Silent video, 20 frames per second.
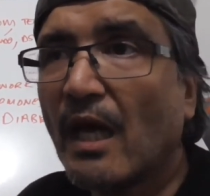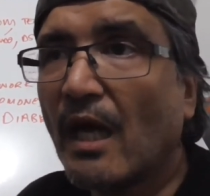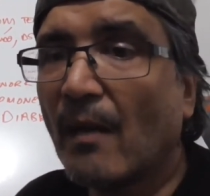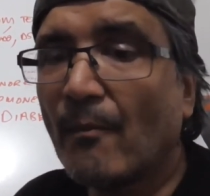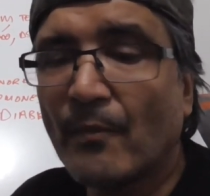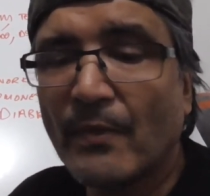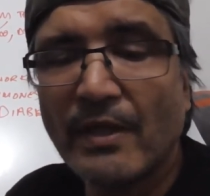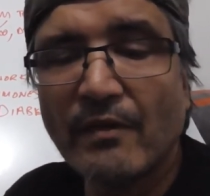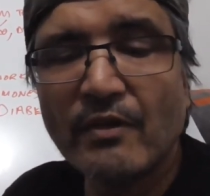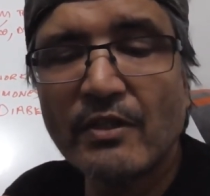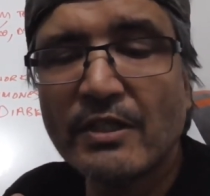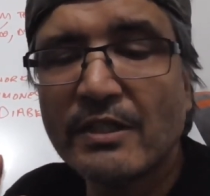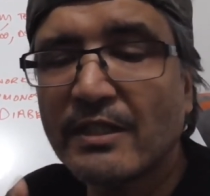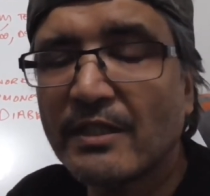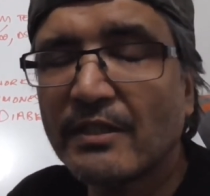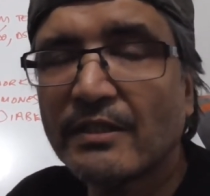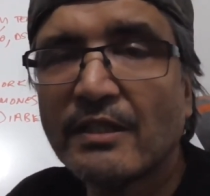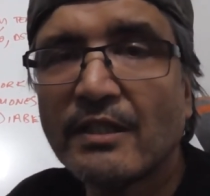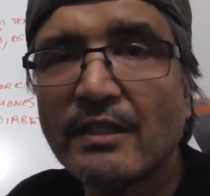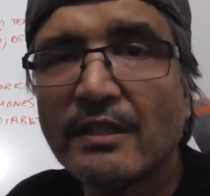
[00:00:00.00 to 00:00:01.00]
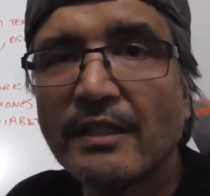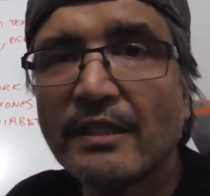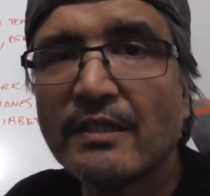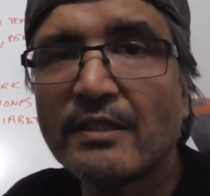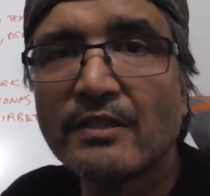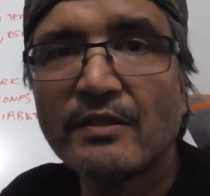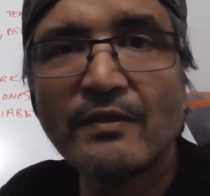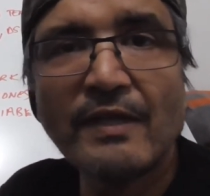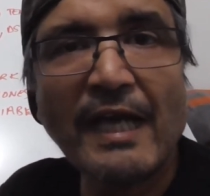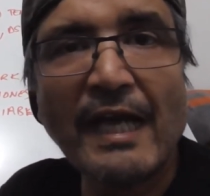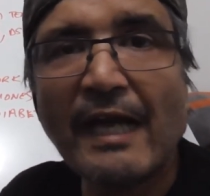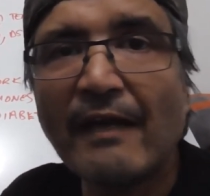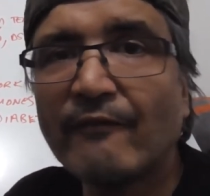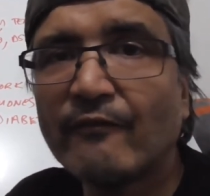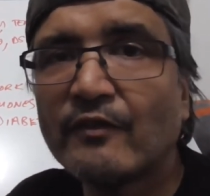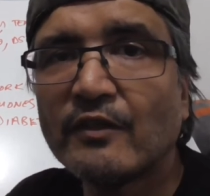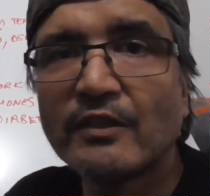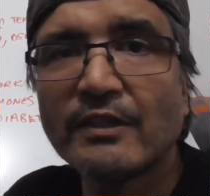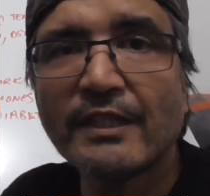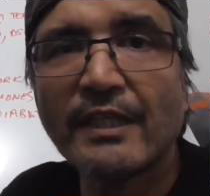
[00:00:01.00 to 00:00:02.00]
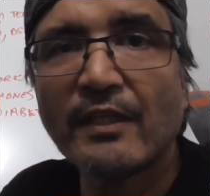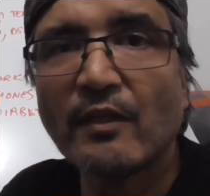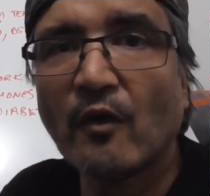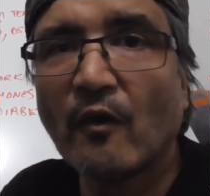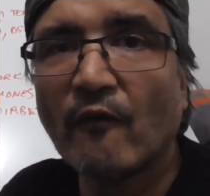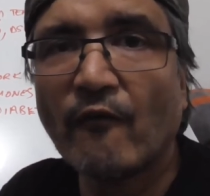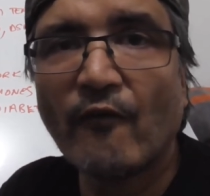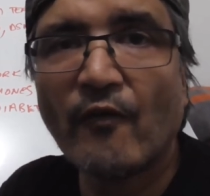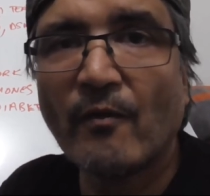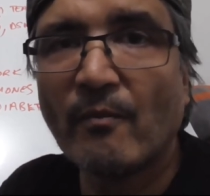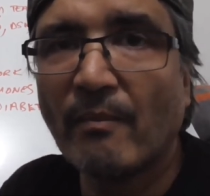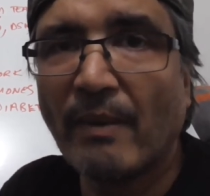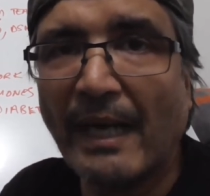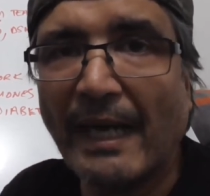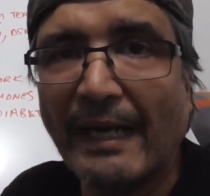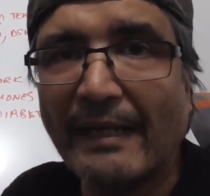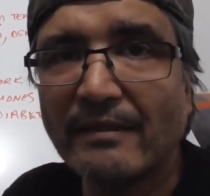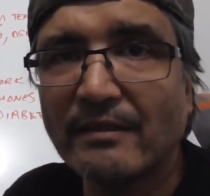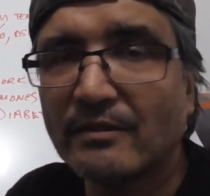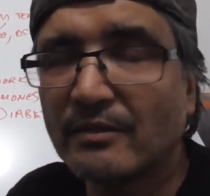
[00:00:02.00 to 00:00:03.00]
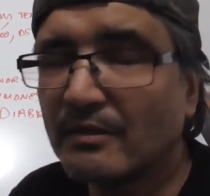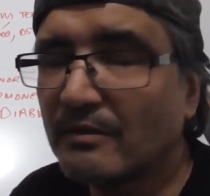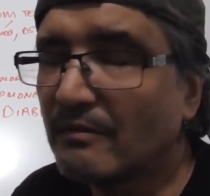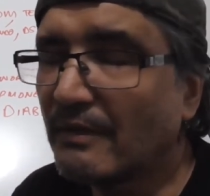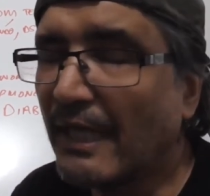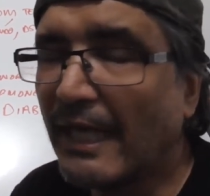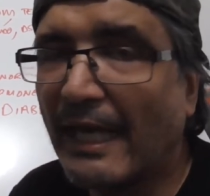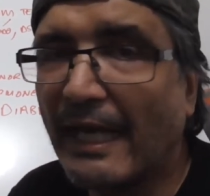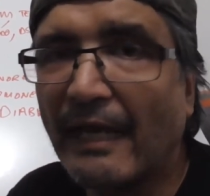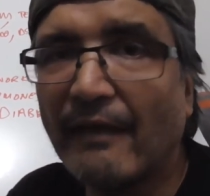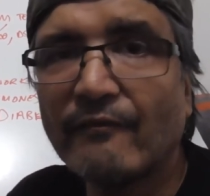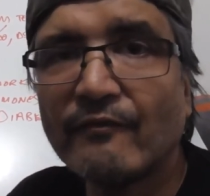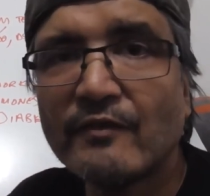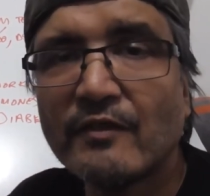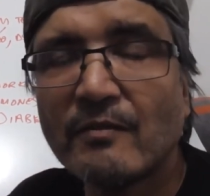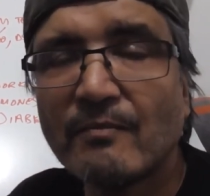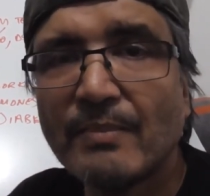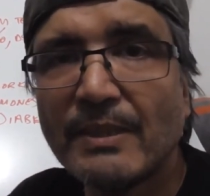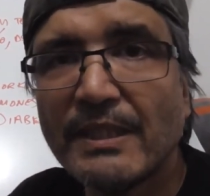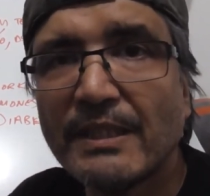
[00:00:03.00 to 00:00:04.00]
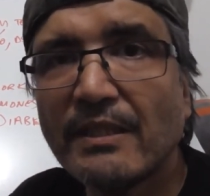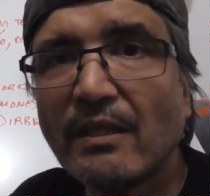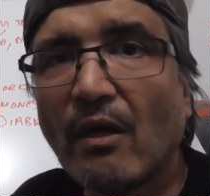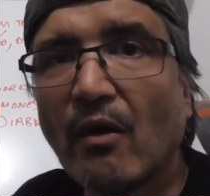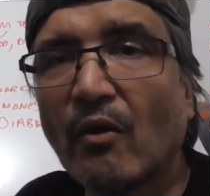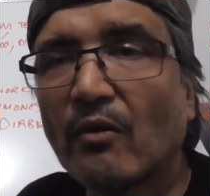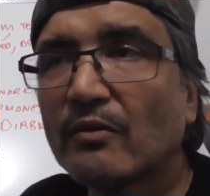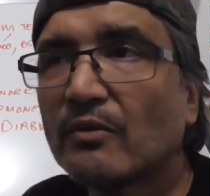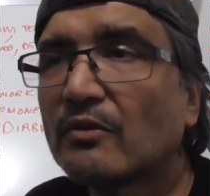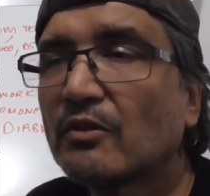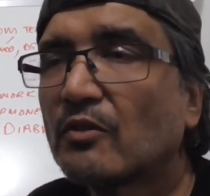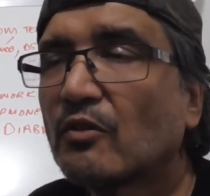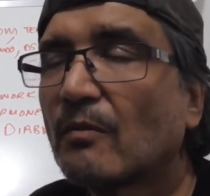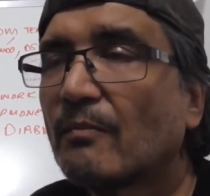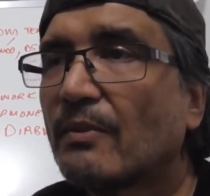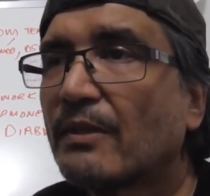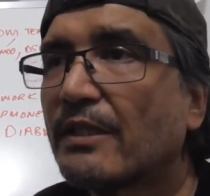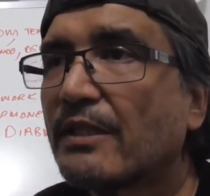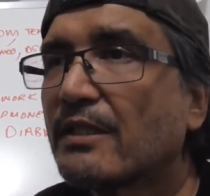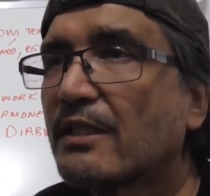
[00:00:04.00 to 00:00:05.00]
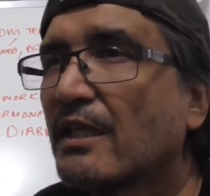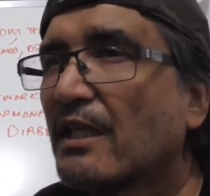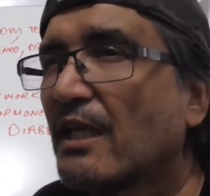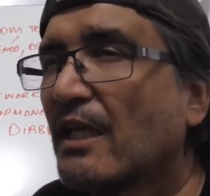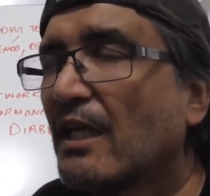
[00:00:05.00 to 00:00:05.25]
Um, there are certain things you have to get off the bat. You have to be on top of this.